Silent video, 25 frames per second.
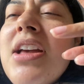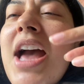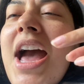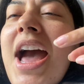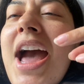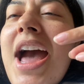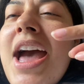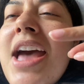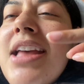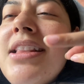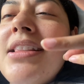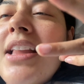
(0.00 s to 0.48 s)
it
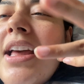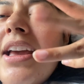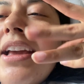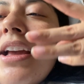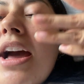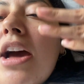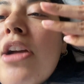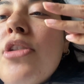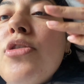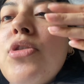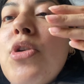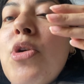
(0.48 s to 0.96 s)
had like,
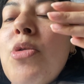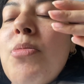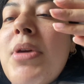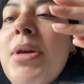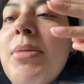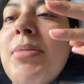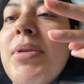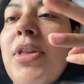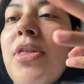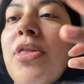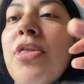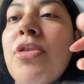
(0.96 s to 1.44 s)
I don't know,
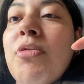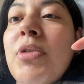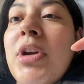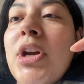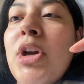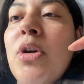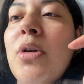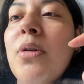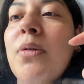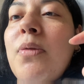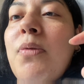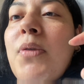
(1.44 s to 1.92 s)
maybe three
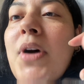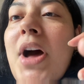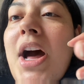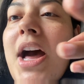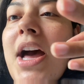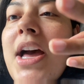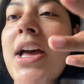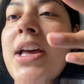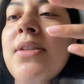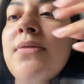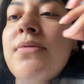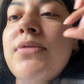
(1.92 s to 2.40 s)
or
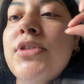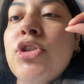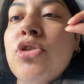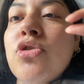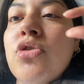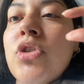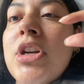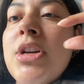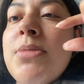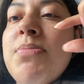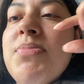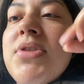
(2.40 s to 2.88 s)
five
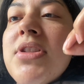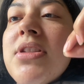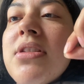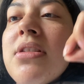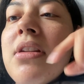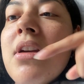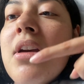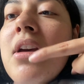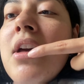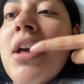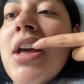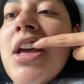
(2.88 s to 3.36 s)
strips
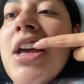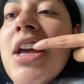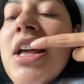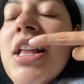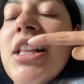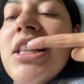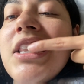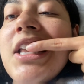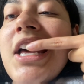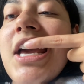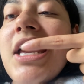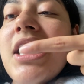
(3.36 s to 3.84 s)

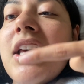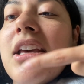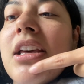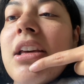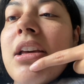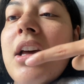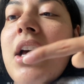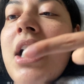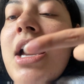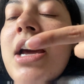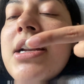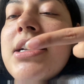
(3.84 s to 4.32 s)
like
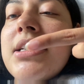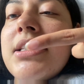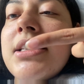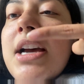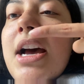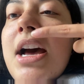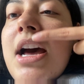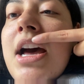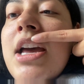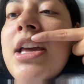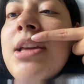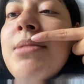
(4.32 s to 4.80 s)
at a
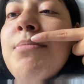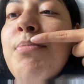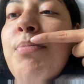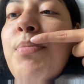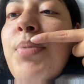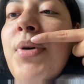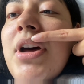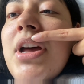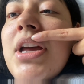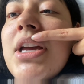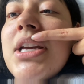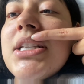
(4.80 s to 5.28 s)
time,
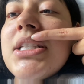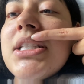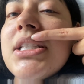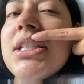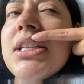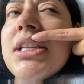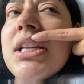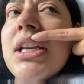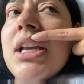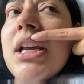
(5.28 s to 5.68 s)
but